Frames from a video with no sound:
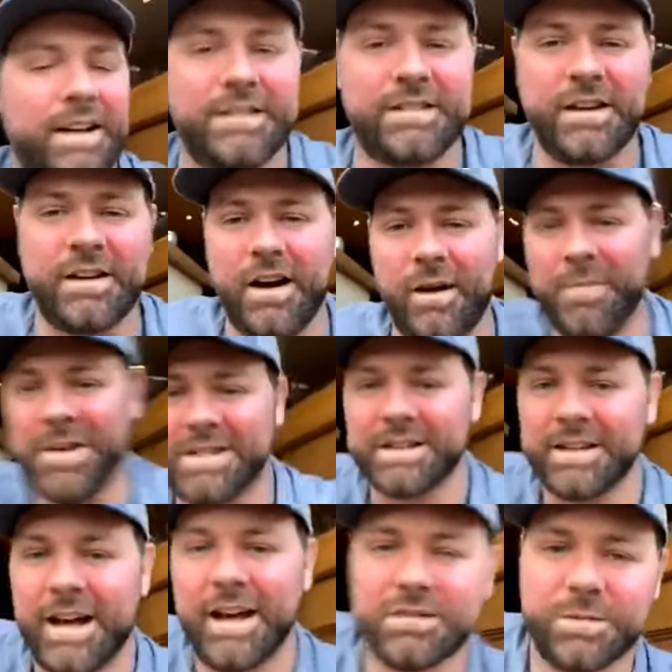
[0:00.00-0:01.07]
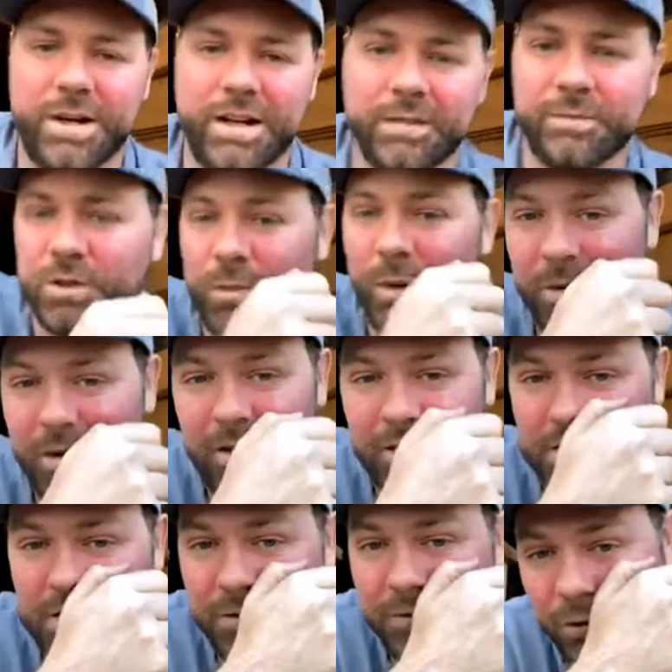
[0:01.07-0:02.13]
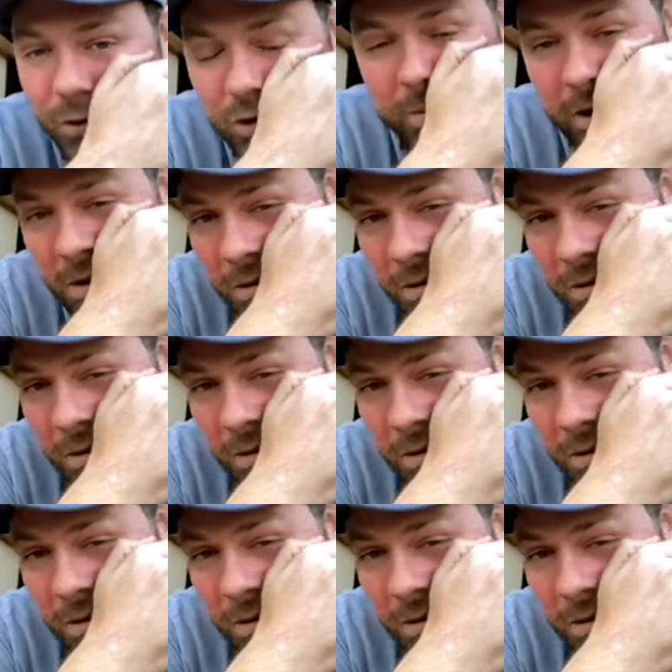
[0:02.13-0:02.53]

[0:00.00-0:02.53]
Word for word: that's like I'm missing that as well because we were obviously full